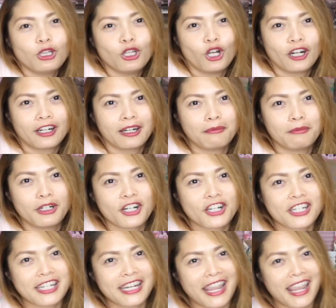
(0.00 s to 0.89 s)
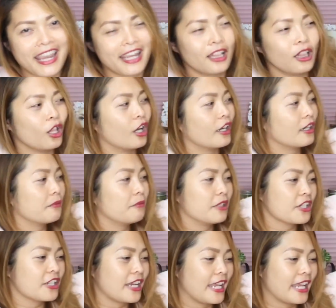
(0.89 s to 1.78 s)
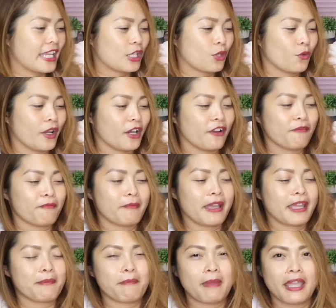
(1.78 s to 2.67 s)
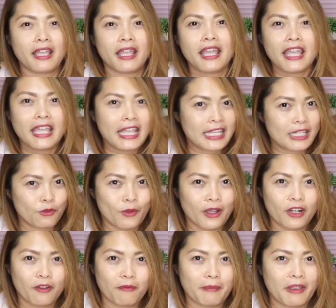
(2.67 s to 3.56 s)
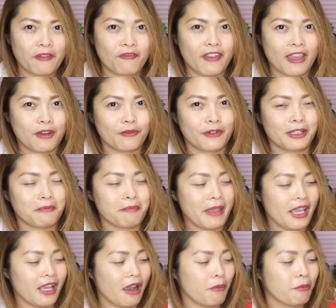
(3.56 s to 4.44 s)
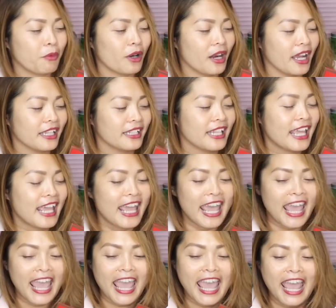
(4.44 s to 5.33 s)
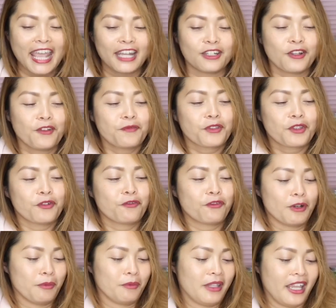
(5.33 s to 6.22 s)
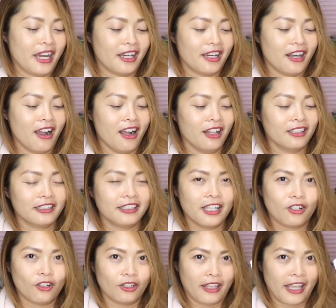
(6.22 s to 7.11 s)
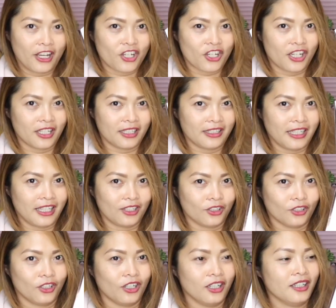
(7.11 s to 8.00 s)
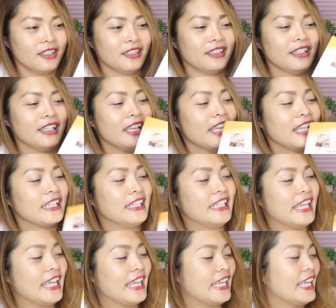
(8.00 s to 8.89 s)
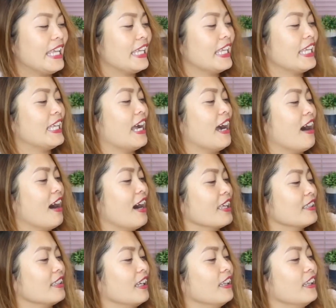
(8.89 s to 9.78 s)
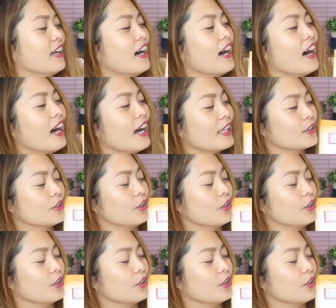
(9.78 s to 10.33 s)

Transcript: Laura Mercier. Laura Mercier is one of my favorite makeup brand. And from their holiday collection dito, they had a lot